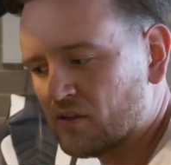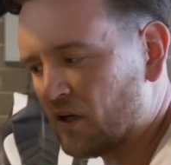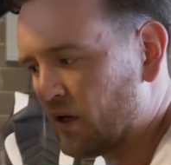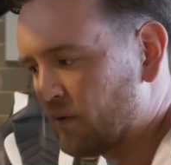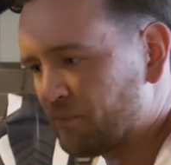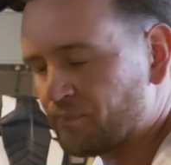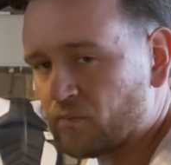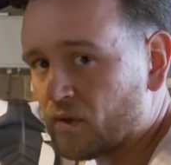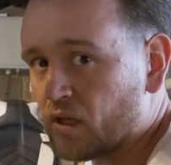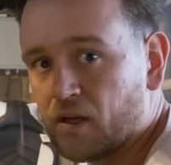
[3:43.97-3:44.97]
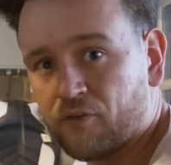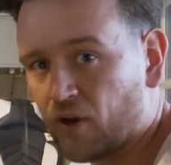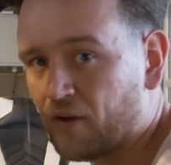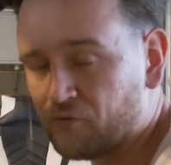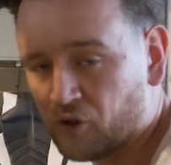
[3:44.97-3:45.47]
If
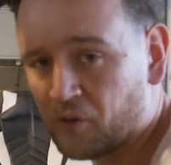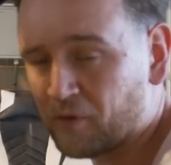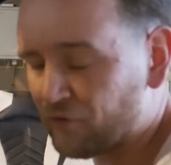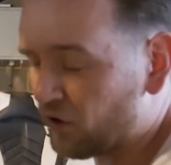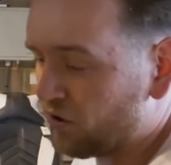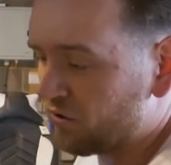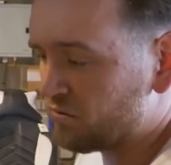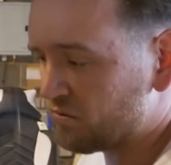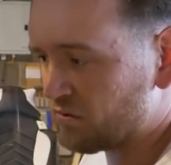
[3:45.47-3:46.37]
you haven't done it before,